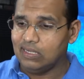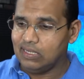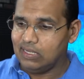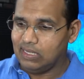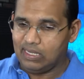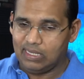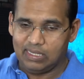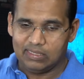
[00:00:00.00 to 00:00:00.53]

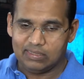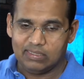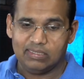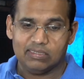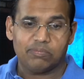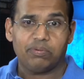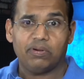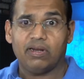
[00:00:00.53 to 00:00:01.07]
and in
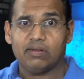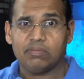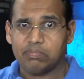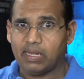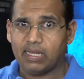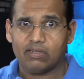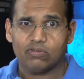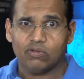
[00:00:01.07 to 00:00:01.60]
the product
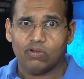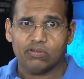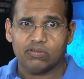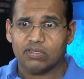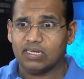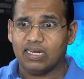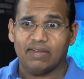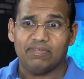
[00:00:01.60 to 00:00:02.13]
backlog, you're
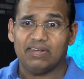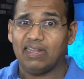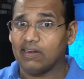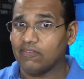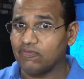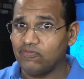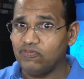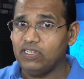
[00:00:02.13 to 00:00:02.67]
going to have a lot
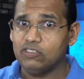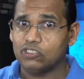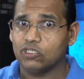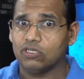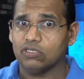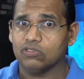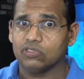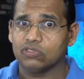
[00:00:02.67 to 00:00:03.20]
of
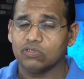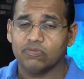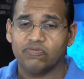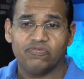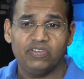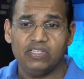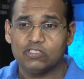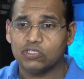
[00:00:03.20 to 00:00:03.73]
features. So the
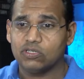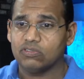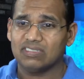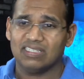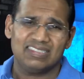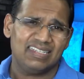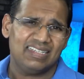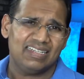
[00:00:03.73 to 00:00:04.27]
features,
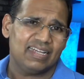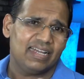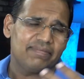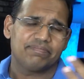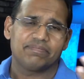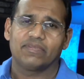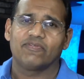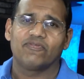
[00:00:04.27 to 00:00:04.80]
let's say you got
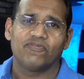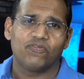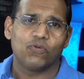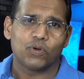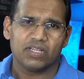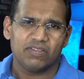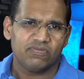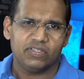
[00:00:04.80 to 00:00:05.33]

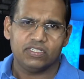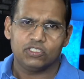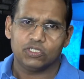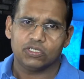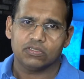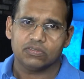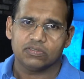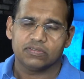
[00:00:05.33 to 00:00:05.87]
40
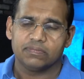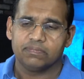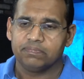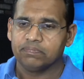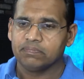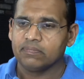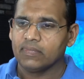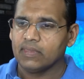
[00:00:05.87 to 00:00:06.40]
features.
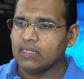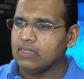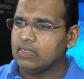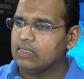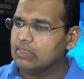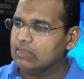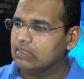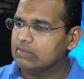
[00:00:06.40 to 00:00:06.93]

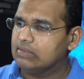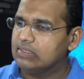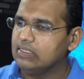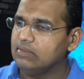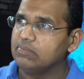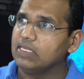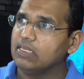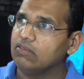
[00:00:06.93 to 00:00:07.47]
The
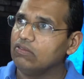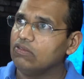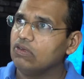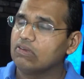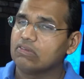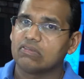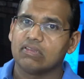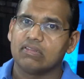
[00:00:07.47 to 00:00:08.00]
team then
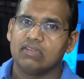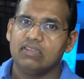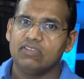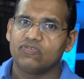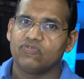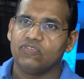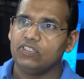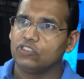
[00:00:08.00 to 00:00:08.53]
looks at these
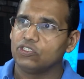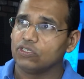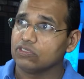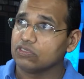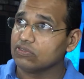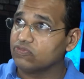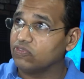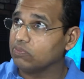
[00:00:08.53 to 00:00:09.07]
features,
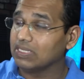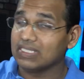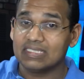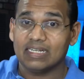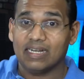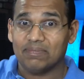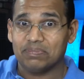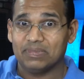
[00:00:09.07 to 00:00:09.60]
and from the
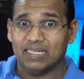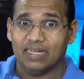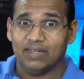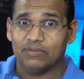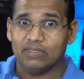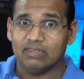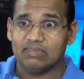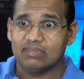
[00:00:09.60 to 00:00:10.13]
top
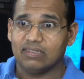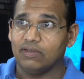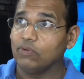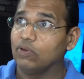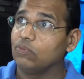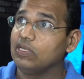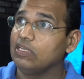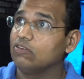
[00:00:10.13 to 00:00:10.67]
down, they say,
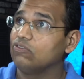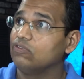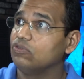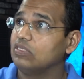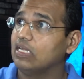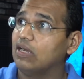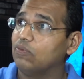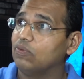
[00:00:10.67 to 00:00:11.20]
well, we could do
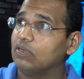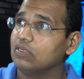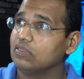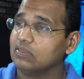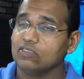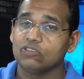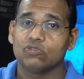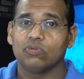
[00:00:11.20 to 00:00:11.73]
that one, and
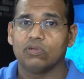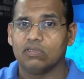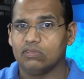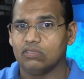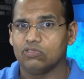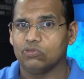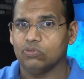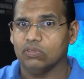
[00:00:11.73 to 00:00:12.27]
this
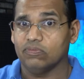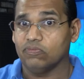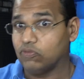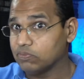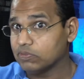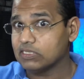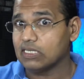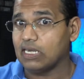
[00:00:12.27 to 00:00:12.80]
one,
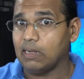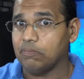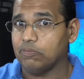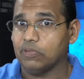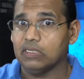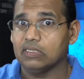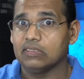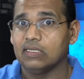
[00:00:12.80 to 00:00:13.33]
from the top,
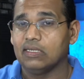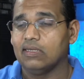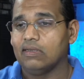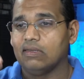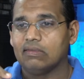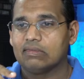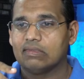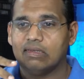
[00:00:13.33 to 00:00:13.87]
right?
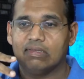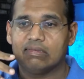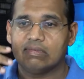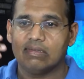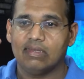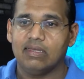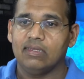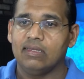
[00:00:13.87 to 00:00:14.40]
So let's
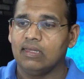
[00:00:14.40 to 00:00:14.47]
say,